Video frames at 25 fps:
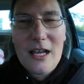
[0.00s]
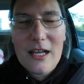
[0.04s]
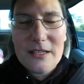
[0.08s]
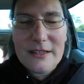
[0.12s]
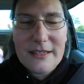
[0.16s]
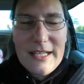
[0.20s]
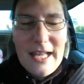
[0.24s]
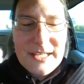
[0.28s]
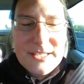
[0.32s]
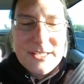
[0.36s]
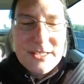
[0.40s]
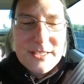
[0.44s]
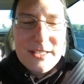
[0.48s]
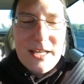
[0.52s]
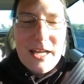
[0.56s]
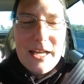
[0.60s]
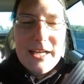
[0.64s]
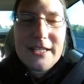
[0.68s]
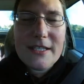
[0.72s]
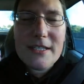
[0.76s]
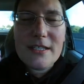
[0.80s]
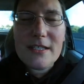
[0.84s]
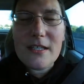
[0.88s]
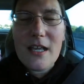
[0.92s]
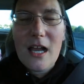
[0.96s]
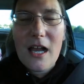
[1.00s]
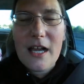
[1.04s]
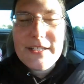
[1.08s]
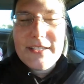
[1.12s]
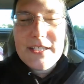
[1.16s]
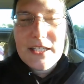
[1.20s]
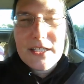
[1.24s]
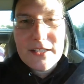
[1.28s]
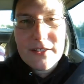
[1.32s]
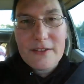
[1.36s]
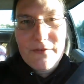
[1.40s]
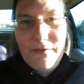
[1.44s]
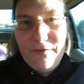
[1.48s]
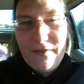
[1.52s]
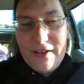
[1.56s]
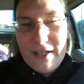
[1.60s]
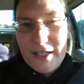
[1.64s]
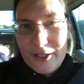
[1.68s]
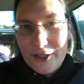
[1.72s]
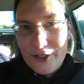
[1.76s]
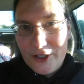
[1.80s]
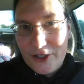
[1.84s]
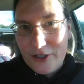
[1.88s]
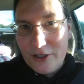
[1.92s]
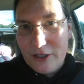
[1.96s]
Last night I didn't
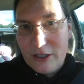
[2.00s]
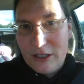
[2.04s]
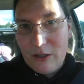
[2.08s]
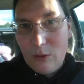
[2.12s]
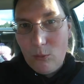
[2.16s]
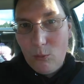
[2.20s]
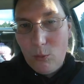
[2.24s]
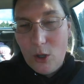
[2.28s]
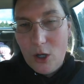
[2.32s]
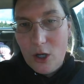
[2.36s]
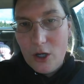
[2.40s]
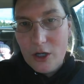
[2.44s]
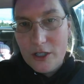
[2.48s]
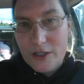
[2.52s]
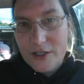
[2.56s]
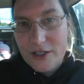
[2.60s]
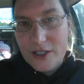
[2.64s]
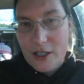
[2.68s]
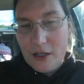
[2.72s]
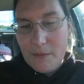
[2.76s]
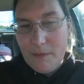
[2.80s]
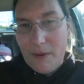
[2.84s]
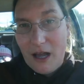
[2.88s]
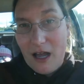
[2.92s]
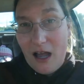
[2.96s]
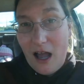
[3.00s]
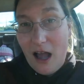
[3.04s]
finish work until about